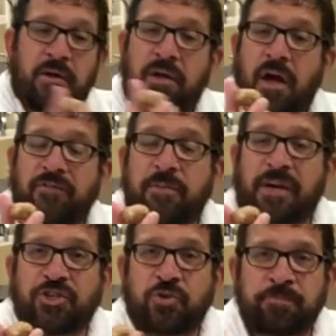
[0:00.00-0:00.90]
of the
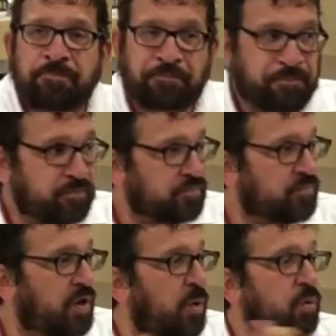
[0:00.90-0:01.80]
mushroom.
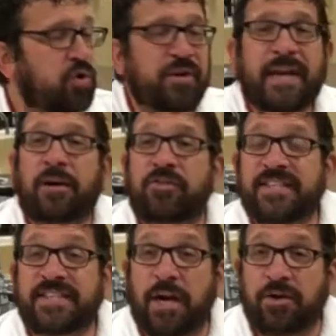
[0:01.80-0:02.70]
We'll look at it under the
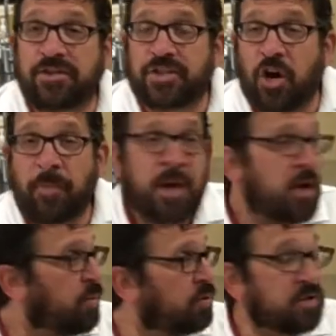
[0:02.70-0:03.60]
stereoscope,
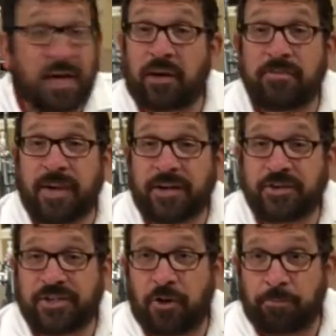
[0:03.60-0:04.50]
we'll look at it under the
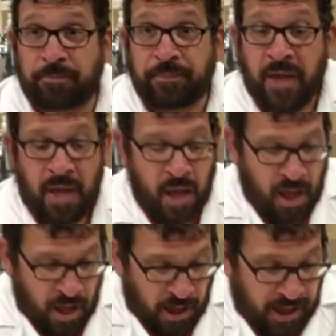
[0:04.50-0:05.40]
microscope.
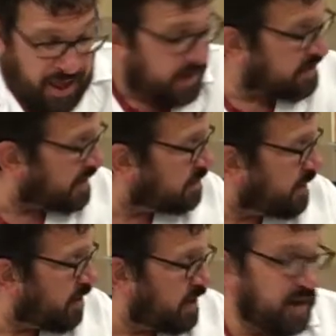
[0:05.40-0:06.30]
And that's
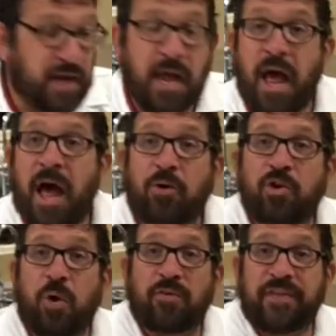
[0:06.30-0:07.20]
about it. I'll
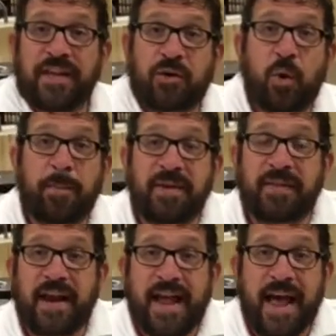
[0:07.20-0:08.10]
go over the equipment
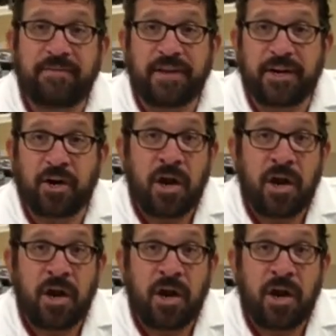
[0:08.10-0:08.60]
that I have here